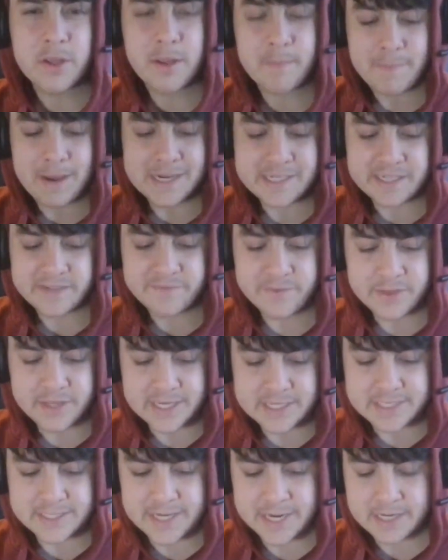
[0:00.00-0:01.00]
amazing for
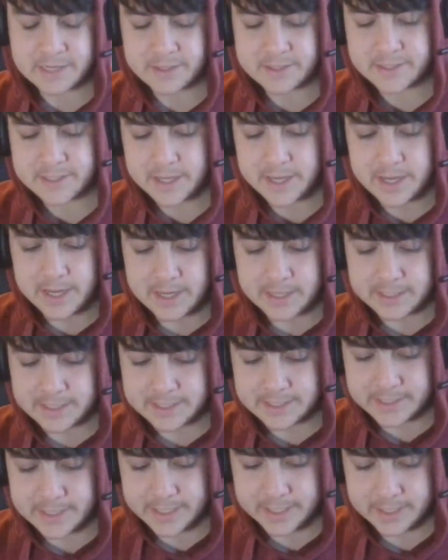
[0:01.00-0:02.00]
their standards to
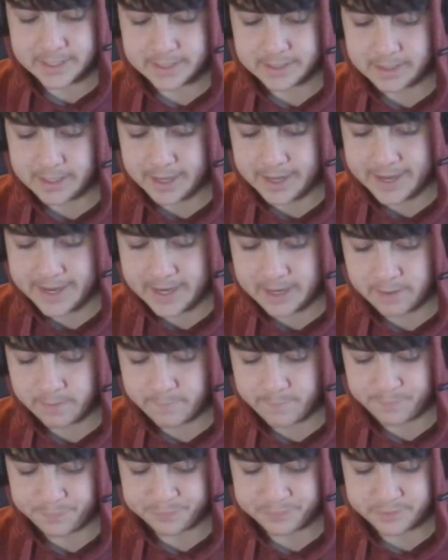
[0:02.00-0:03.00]
see how